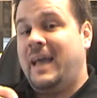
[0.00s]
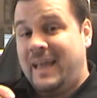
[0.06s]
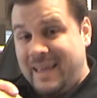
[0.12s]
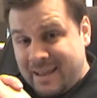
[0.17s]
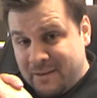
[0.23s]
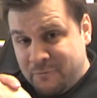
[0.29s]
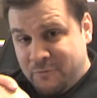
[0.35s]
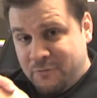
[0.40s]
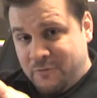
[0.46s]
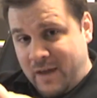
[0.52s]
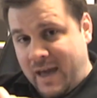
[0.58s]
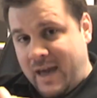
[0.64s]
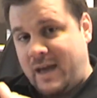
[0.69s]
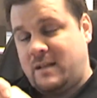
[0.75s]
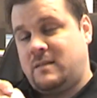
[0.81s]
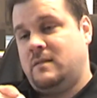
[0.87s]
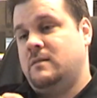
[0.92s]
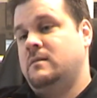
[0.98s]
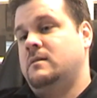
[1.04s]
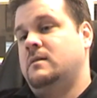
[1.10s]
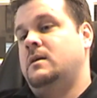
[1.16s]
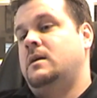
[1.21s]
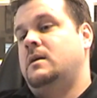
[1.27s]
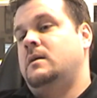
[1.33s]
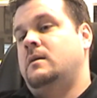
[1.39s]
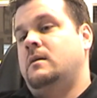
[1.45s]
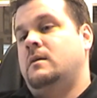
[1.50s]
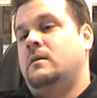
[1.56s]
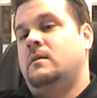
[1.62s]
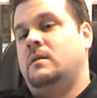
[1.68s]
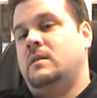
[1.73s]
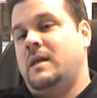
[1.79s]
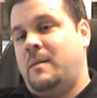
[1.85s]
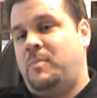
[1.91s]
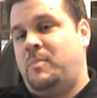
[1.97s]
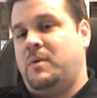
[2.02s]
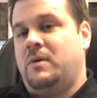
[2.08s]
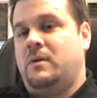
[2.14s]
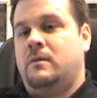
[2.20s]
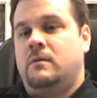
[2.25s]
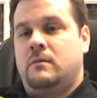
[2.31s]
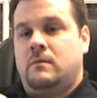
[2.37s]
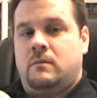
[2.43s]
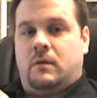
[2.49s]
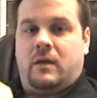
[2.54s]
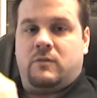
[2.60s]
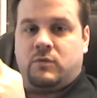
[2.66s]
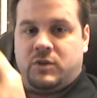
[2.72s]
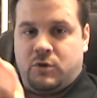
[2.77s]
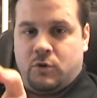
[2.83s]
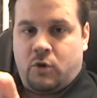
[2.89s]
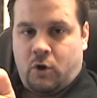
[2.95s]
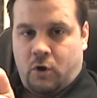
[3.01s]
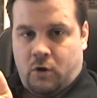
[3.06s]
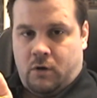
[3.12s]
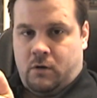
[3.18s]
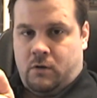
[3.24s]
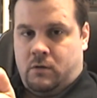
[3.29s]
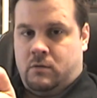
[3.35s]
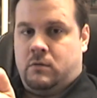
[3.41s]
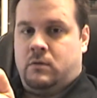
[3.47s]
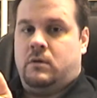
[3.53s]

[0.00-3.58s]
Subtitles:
In fact, Leopard has what you call